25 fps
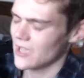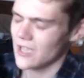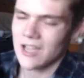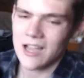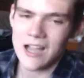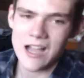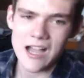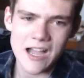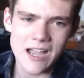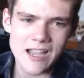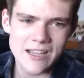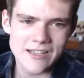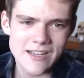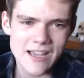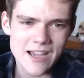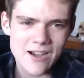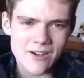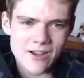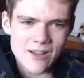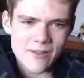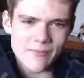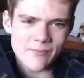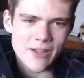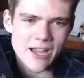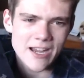I now
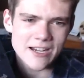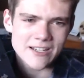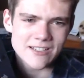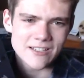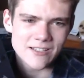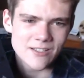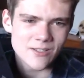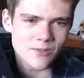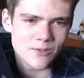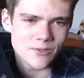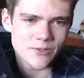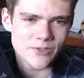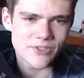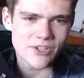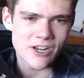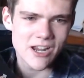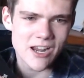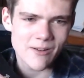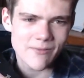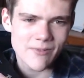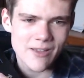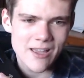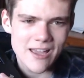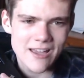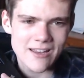am back to the old
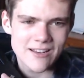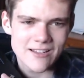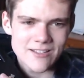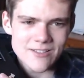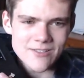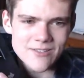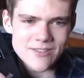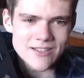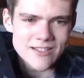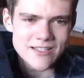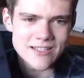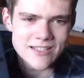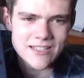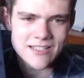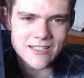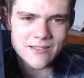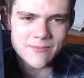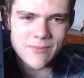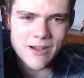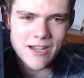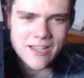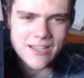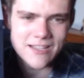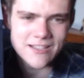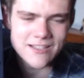trackpad, as you can see
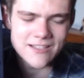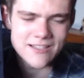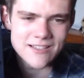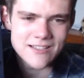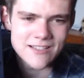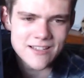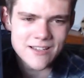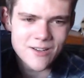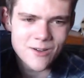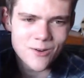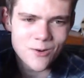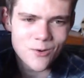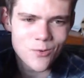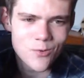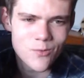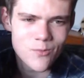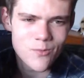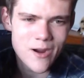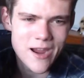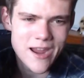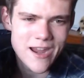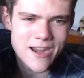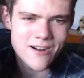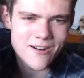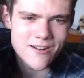by its
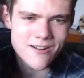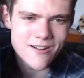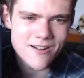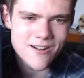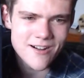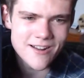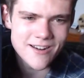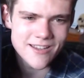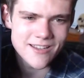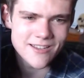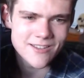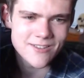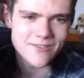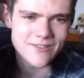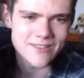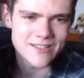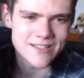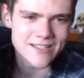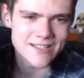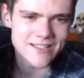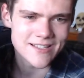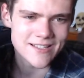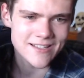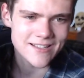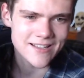wear on it. You can
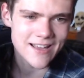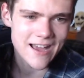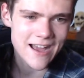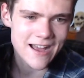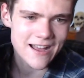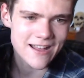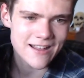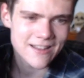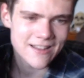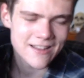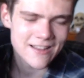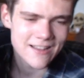see that.